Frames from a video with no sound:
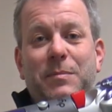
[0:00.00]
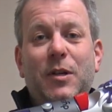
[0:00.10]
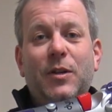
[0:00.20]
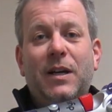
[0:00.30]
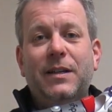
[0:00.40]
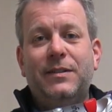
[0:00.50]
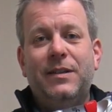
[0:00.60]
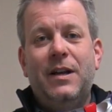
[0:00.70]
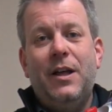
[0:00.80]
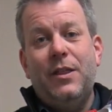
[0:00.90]
blue light.
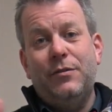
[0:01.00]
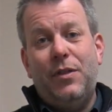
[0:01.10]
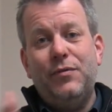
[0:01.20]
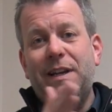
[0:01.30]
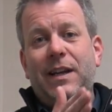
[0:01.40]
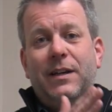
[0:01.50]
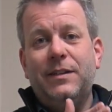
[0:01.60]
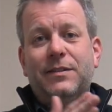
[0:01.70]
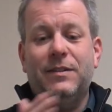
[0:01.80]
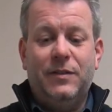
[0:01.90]
There are 3
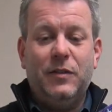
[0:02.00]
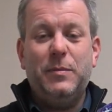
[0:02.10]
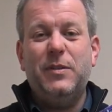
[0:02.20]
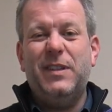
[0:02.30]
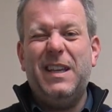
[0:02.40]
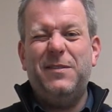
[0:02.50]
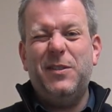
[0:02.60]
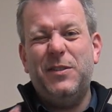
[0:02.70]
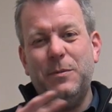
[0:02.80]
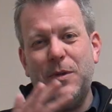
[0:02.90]
lights, so I suppose it gives you
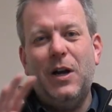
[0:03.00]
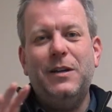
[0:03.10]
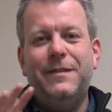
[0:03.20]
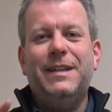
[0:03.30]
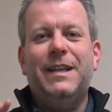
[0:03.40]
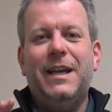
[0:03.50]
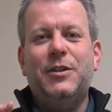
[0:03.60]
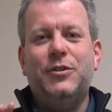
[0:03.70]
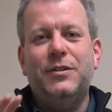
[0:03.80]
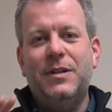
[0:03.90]
some kind of
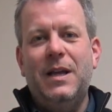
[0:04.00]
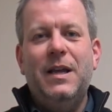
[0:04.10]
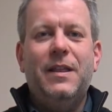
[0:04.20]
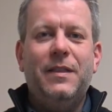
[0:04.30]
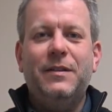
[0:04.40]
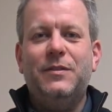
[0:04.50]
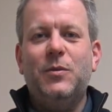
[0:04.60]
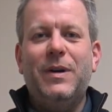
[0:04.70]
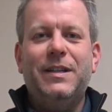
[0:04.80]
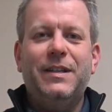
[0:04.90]
indication as to
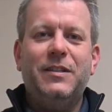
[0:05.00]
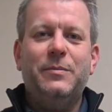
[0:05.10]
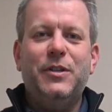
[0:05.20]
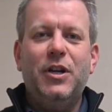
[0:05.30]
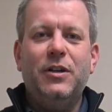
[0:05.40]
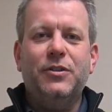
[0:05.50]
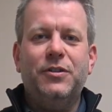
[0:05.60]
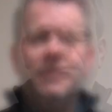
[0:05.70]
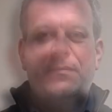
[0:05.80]
when it needs to be charged.